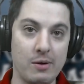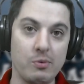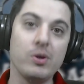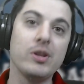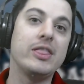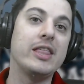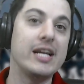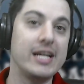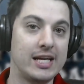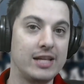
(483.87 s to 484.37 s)
we're
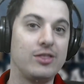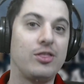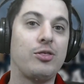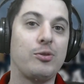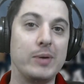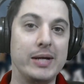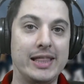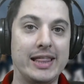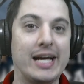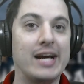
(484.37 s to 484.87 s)
thinking
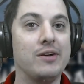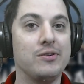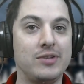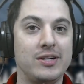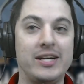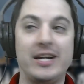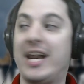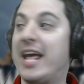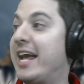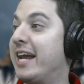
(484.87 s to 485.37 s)

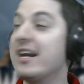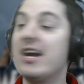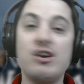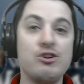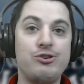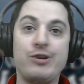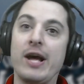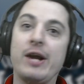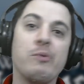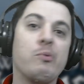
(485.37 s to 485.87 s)
3008.
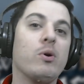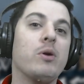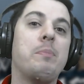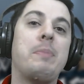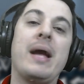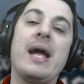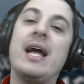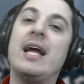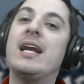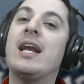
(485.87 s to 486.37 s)
Shadow Word
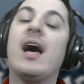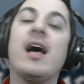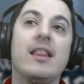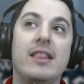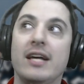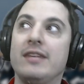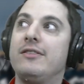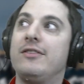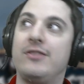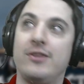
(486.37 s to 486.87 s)
Pain,
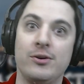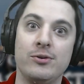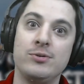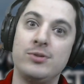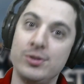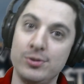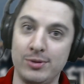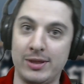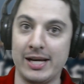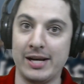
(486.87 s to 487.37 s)
that's so
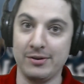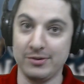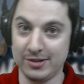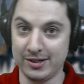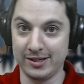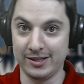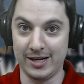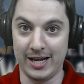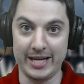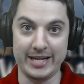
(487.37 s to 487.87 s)

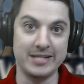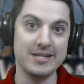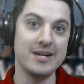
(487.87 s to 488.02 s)
2000 late.